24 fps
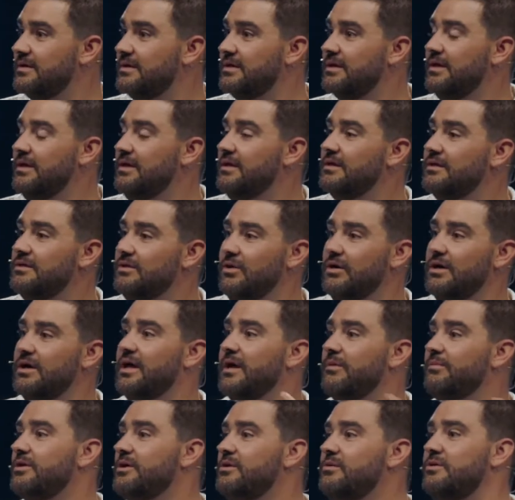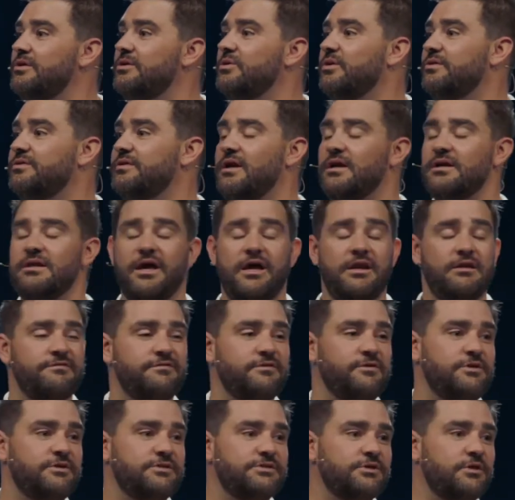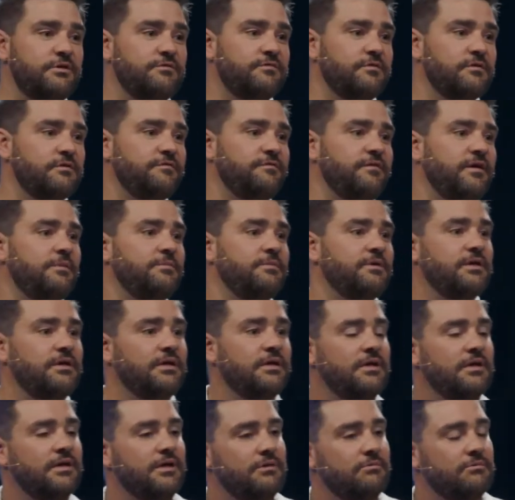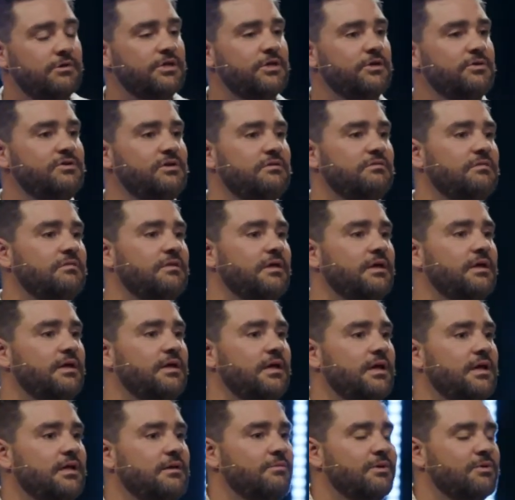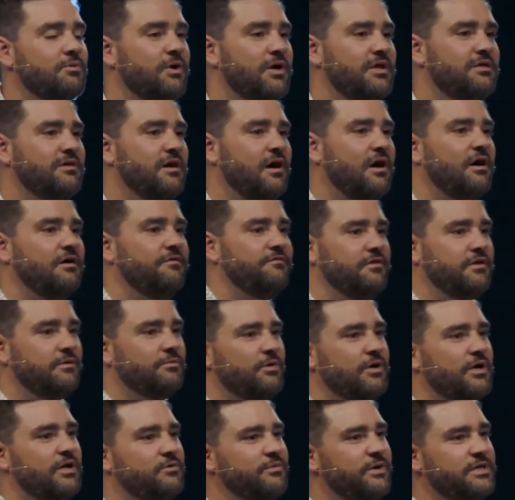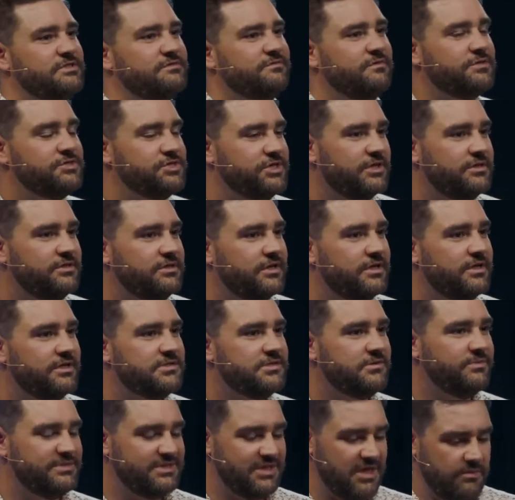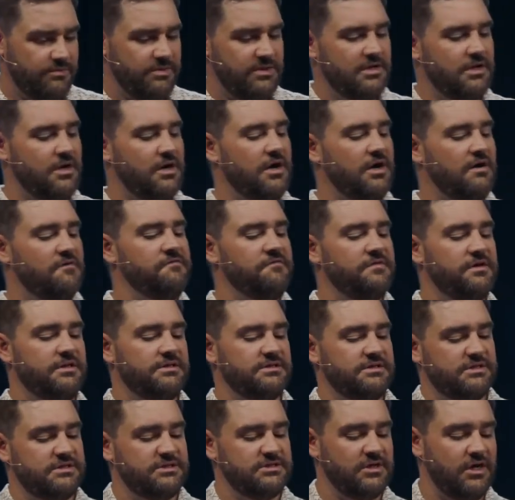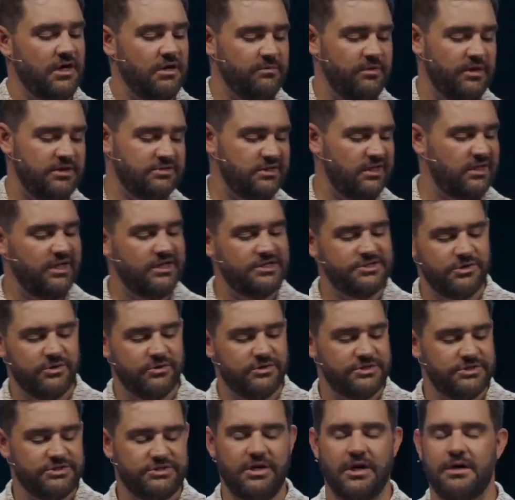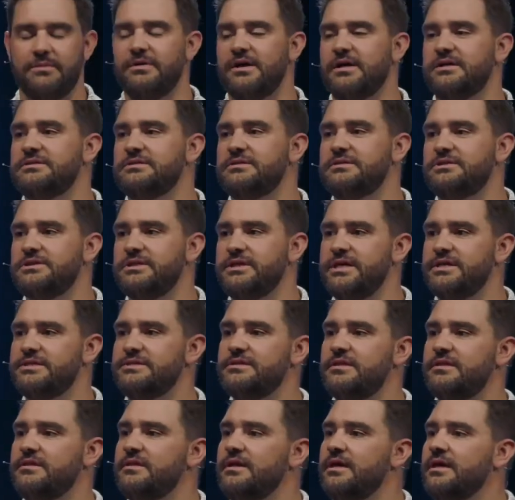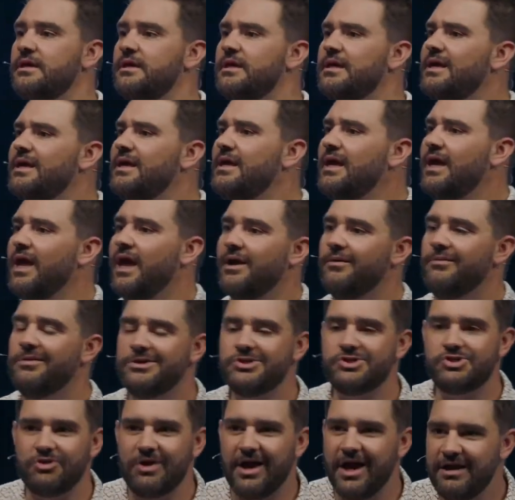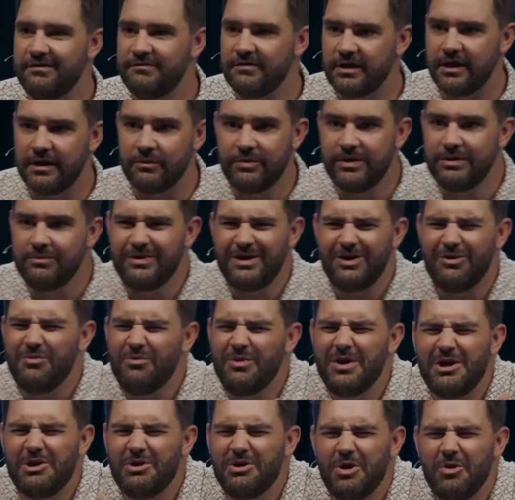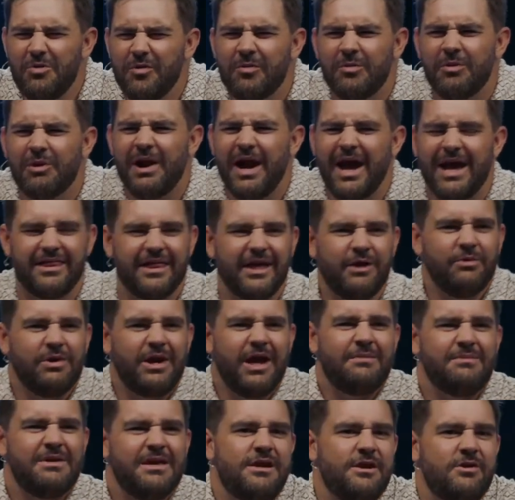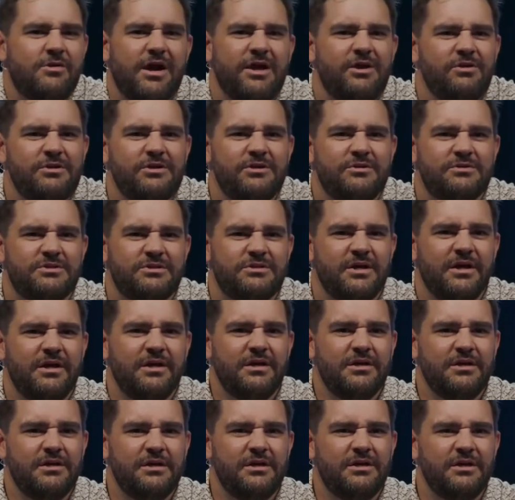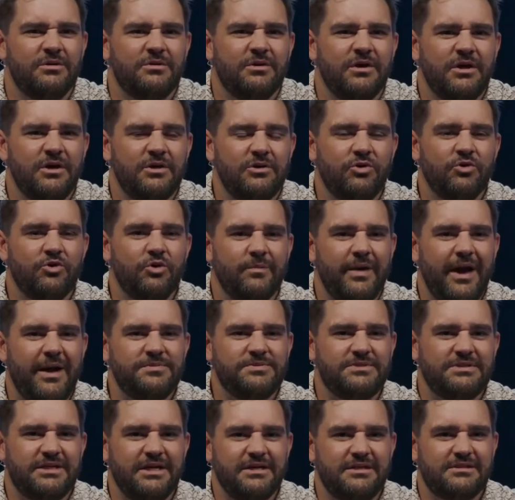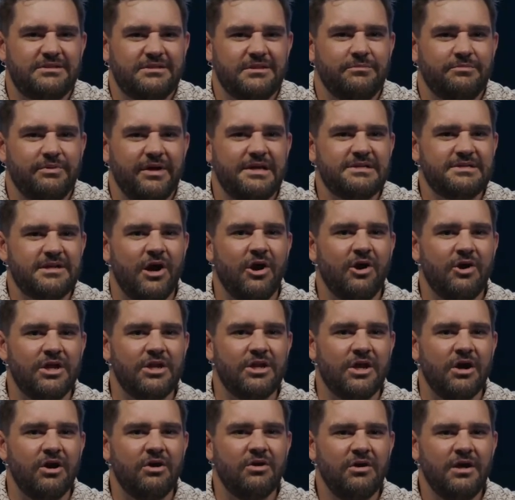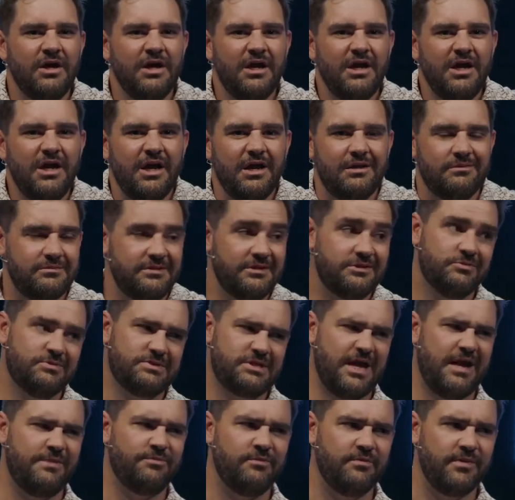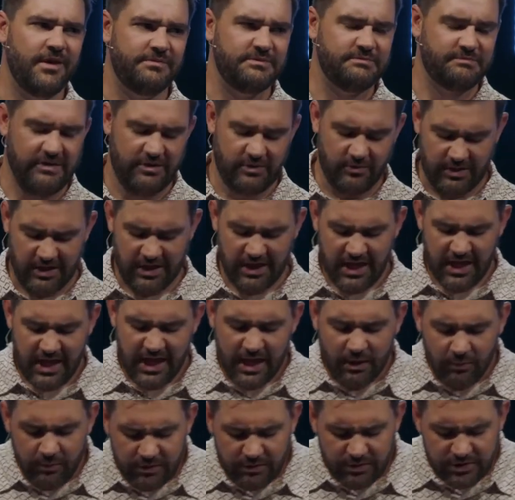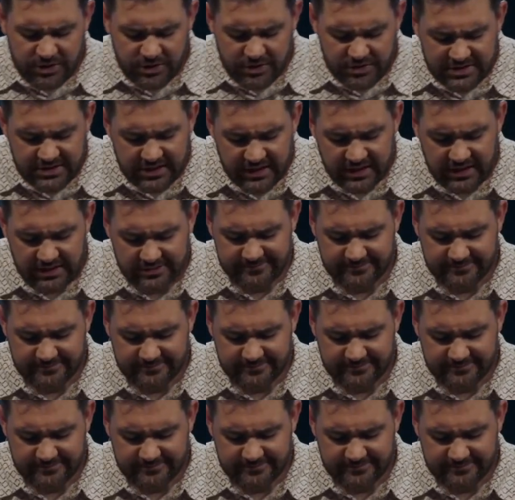You know, Lauren and I were going to North Carolina a few years ago for a family reunion thing, and we wanted coffee, and we're in West Virginia, and so we type in coffee, and it's a Starbucks, like, hey, let's go to Starbucks, and she hits the thing, and we're driving, and we don't know where we're at. Like when I'm here, I don't use, Google Maps to get to some place I already know, and this was Apple Maps, by the way, and we were using it,